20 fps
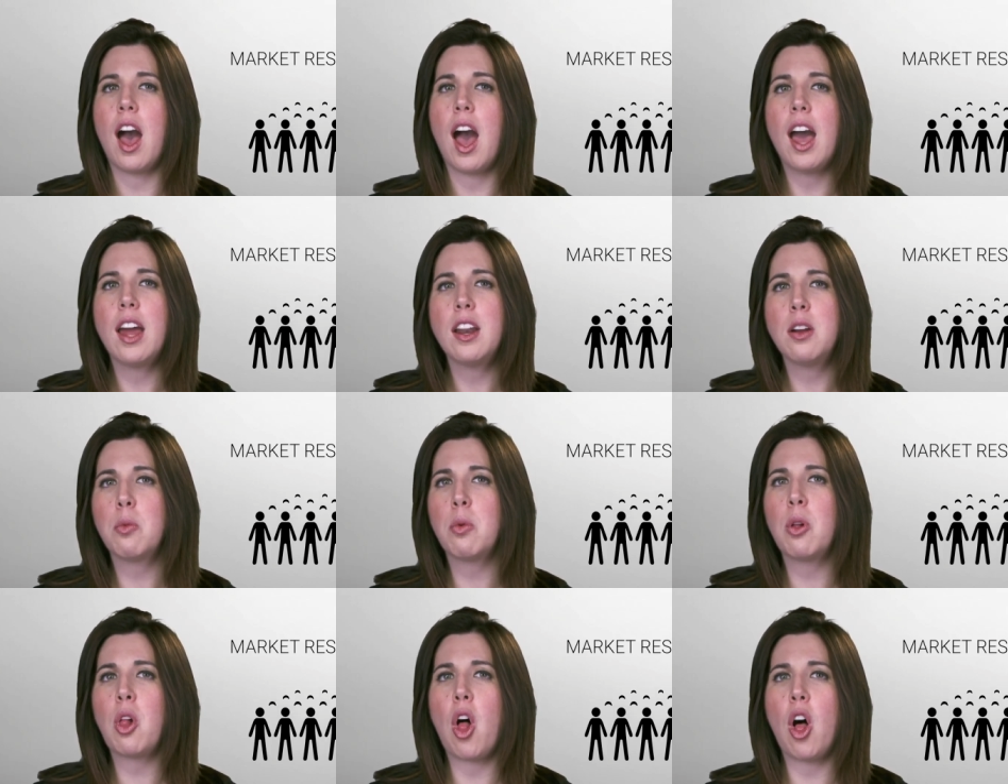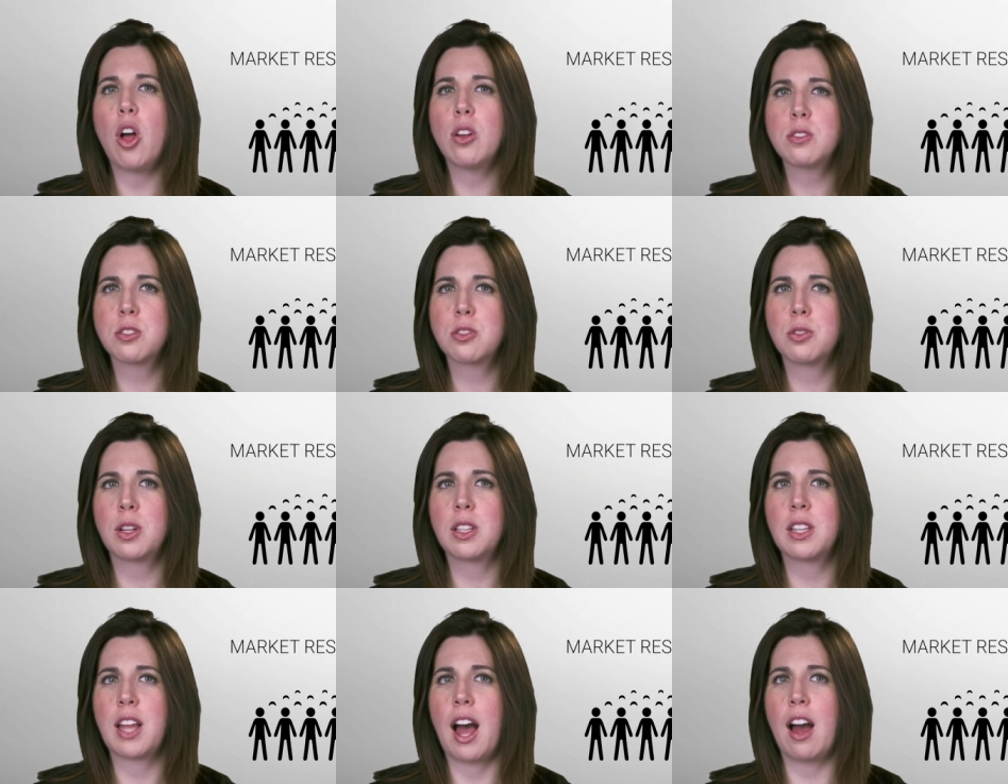and it will
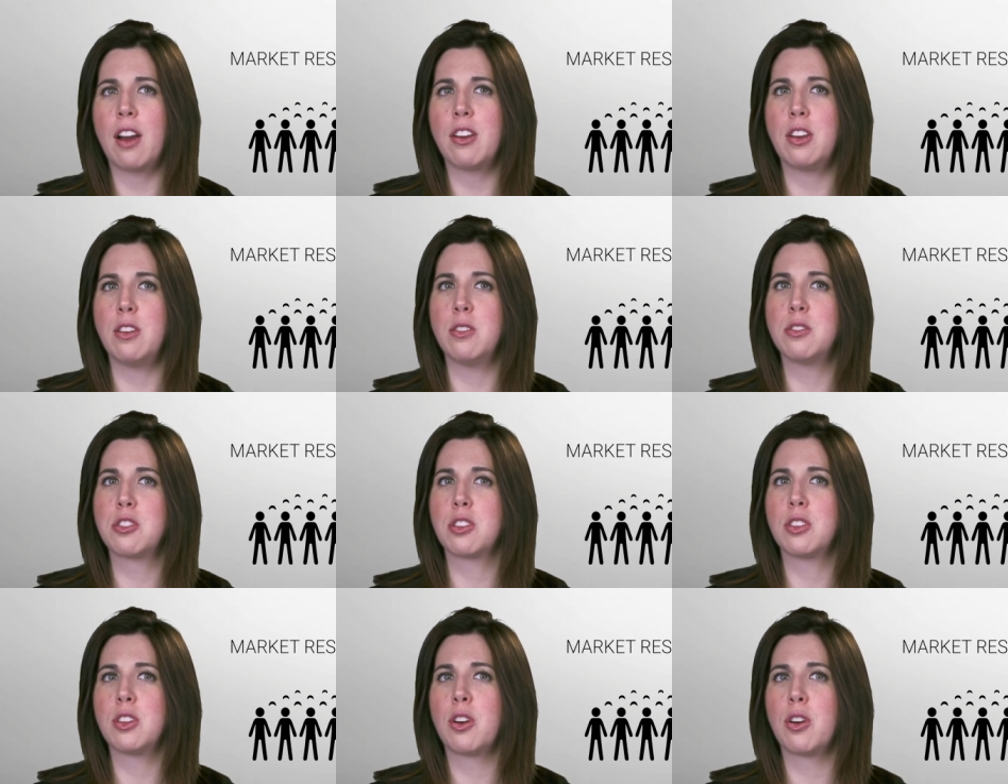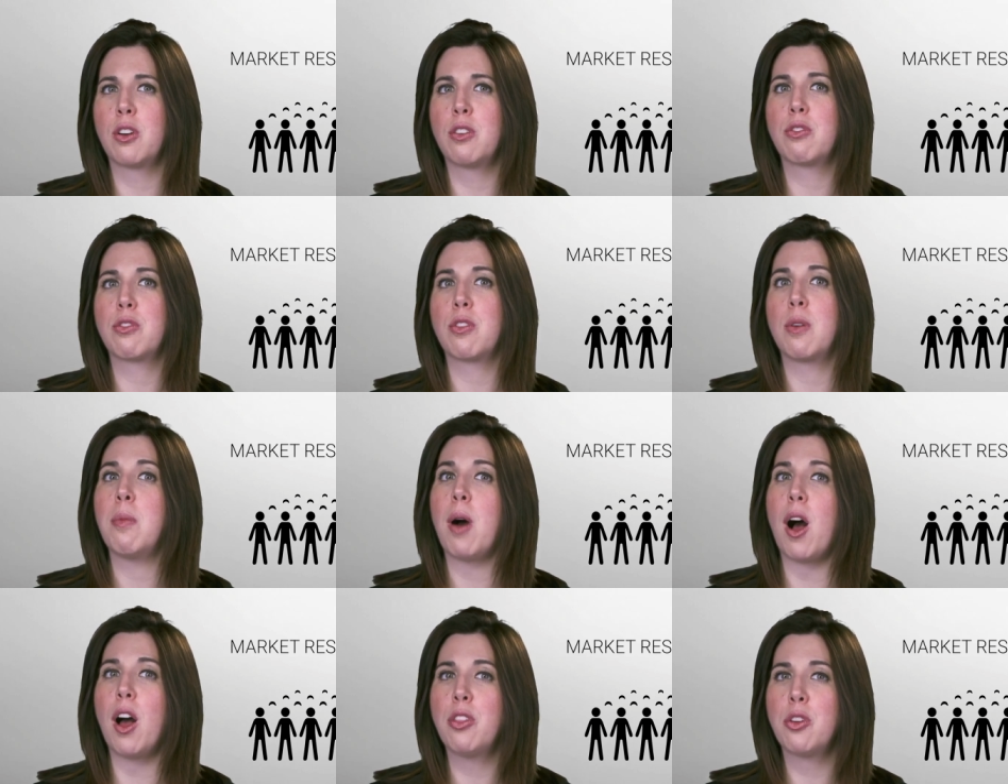also allow you to learn
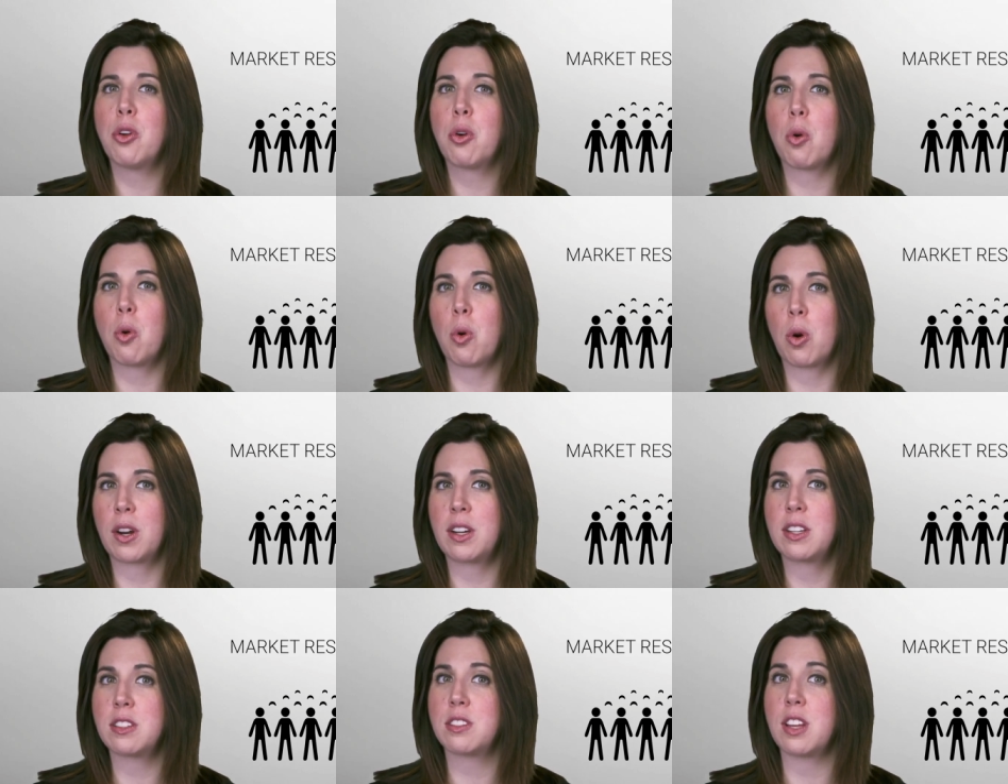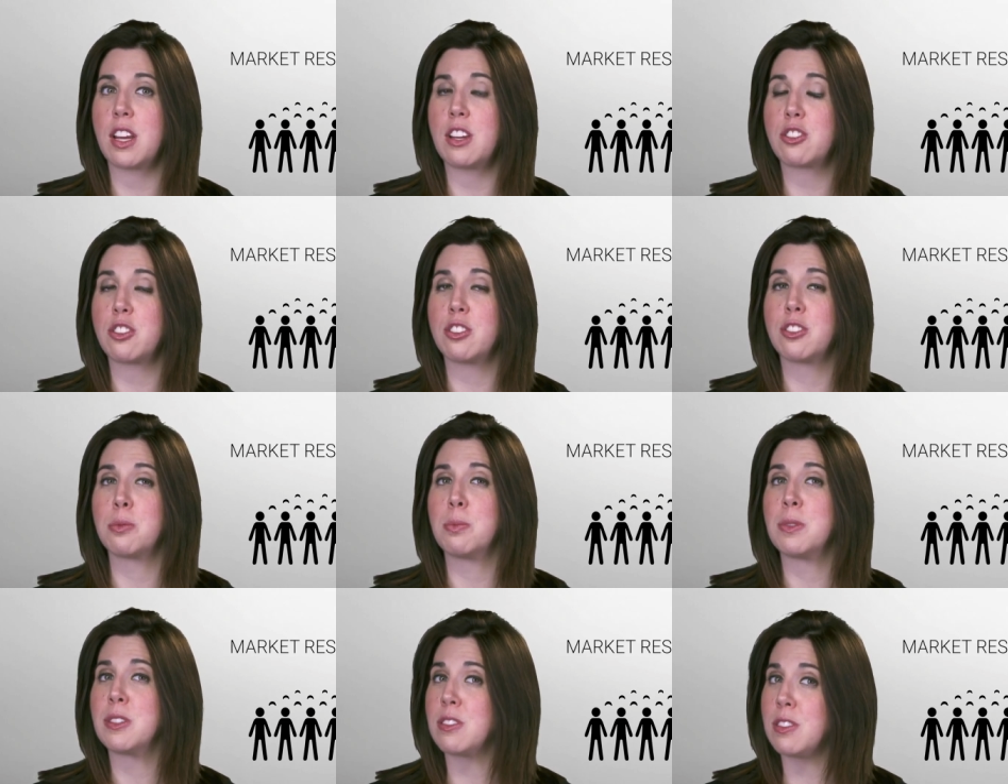from other
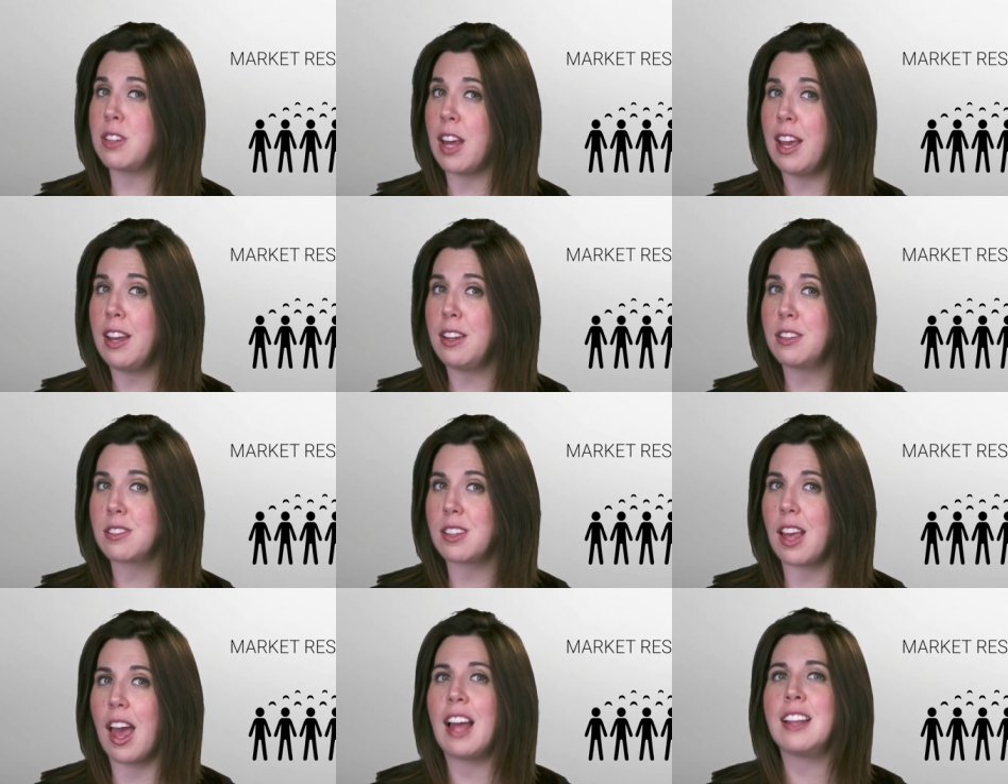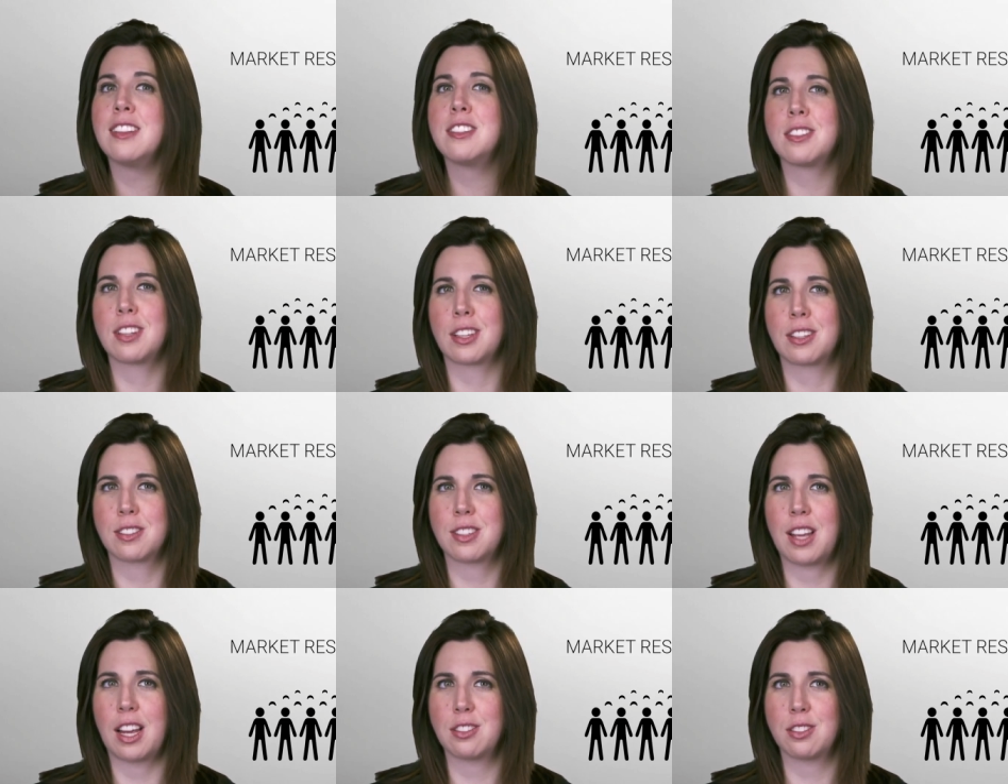organizations' mistakes and
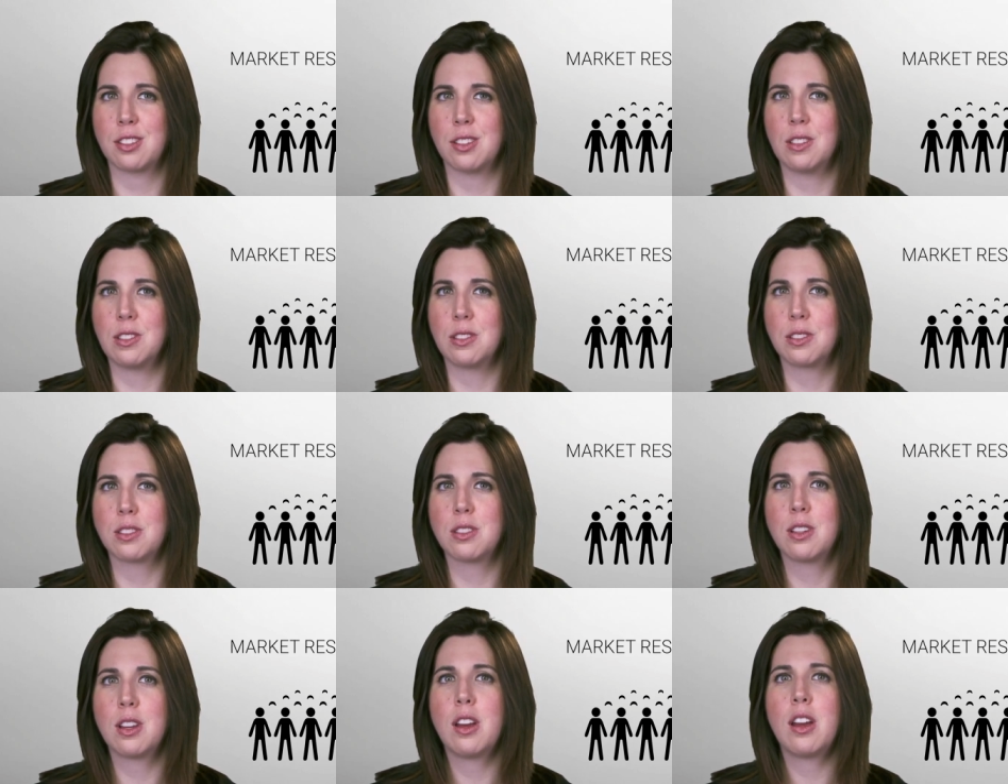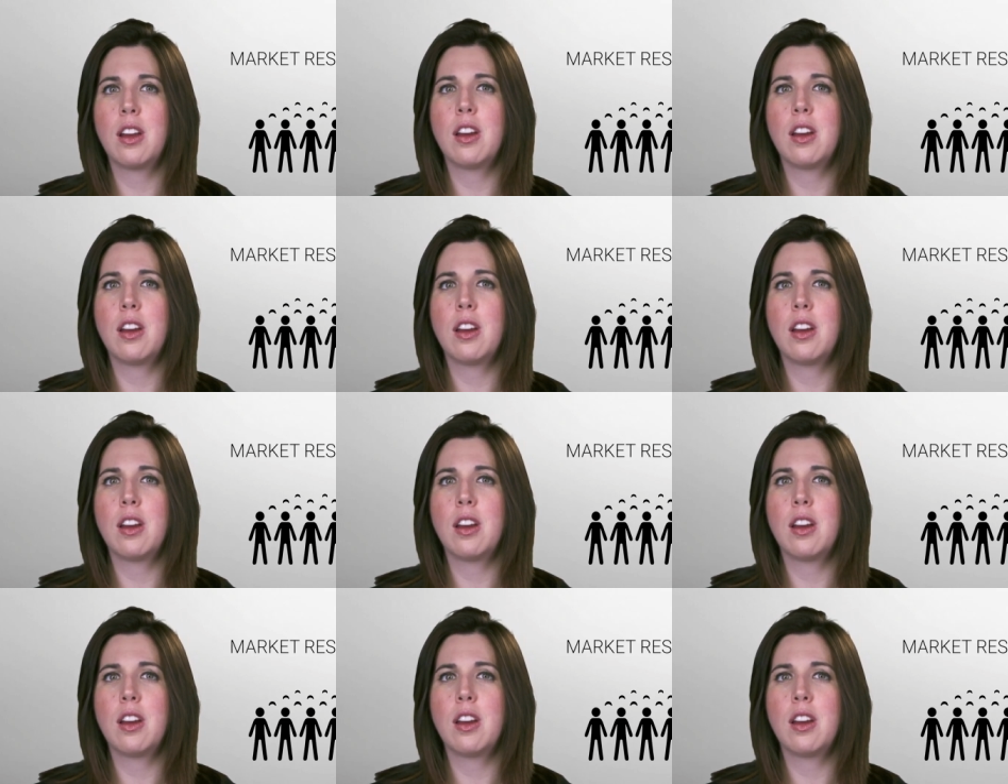successes.